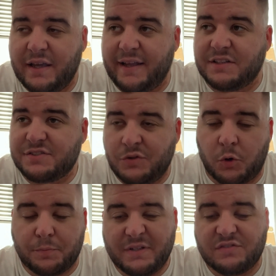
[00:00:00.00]
It's
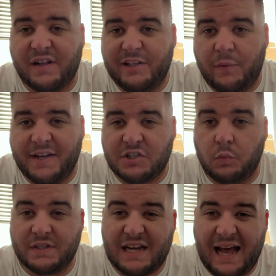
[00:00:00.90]
Dortmund's valuation,
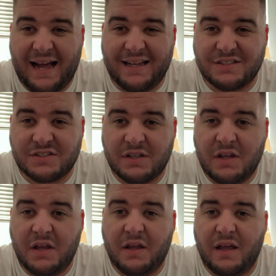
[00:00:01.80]
which
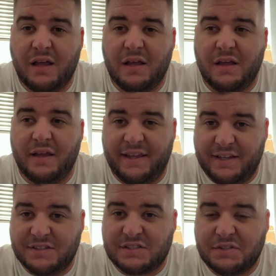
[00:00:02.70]

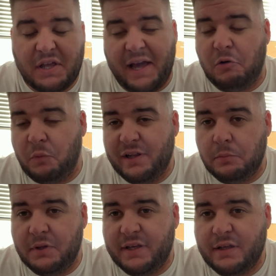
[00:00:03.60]
is and will
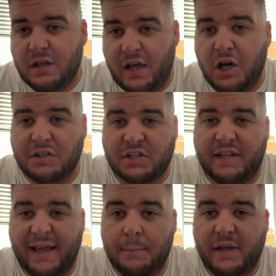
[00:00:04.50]
be
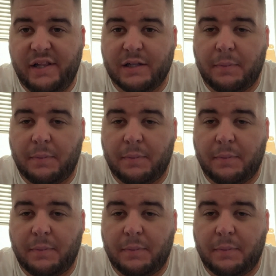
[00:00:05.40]
£108 million,